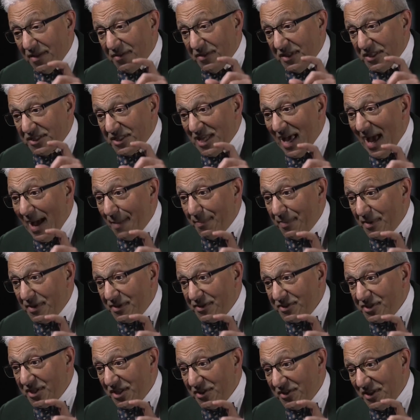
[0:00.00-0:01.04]
This
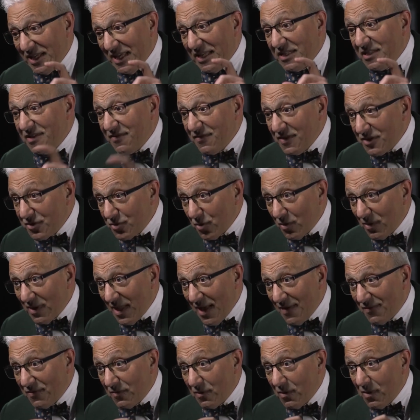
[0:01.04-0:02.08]
happens at the individual
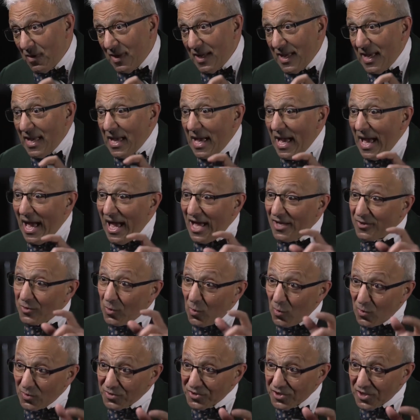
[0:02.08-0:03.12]
level and
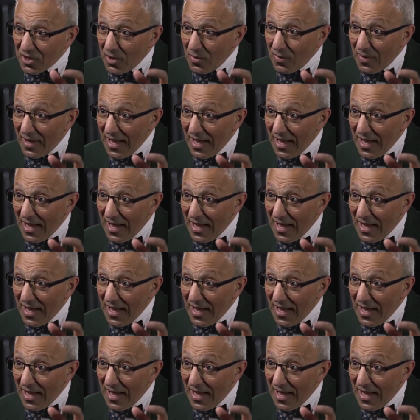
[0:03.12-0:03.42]
also